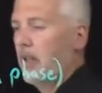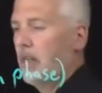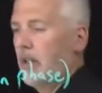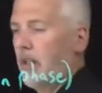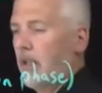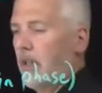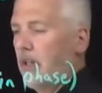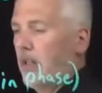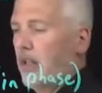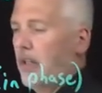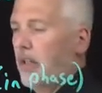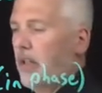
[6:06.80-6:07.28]

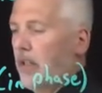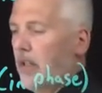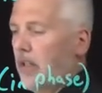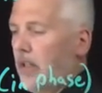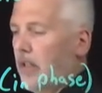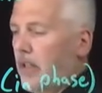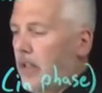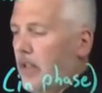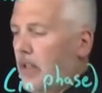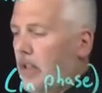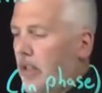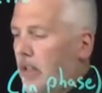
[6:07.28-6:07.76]

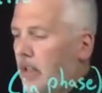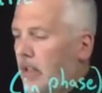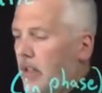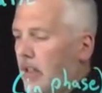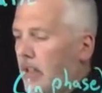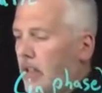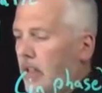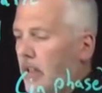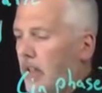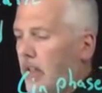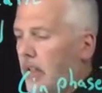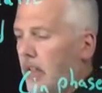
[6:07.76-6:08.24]

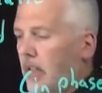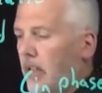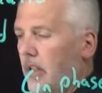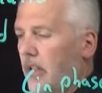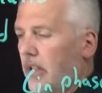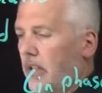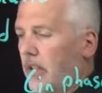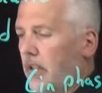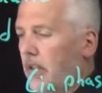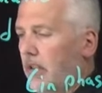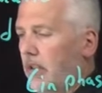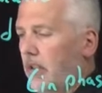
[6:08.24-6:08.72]

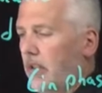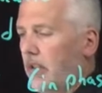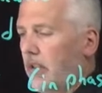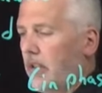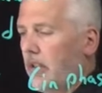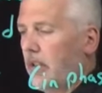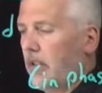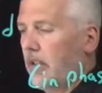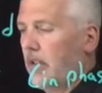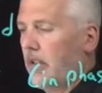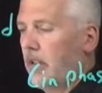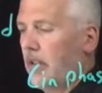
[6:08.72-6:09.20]

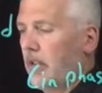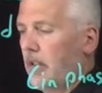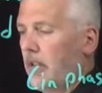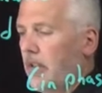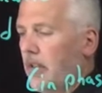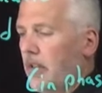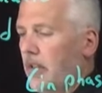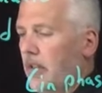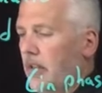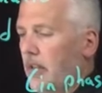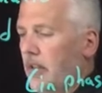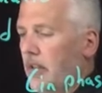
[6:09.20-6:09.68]

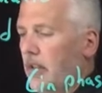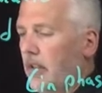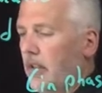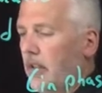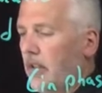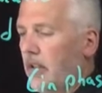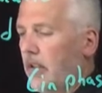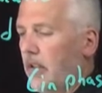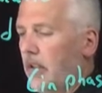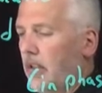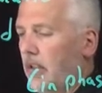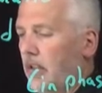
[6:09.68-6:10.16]

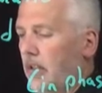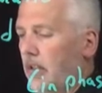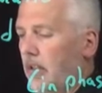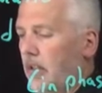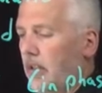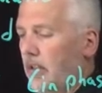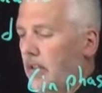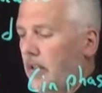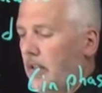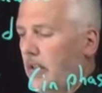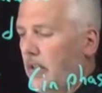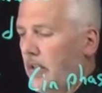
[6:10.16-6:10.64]

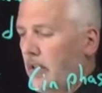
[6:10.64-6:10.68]
Nothing is said.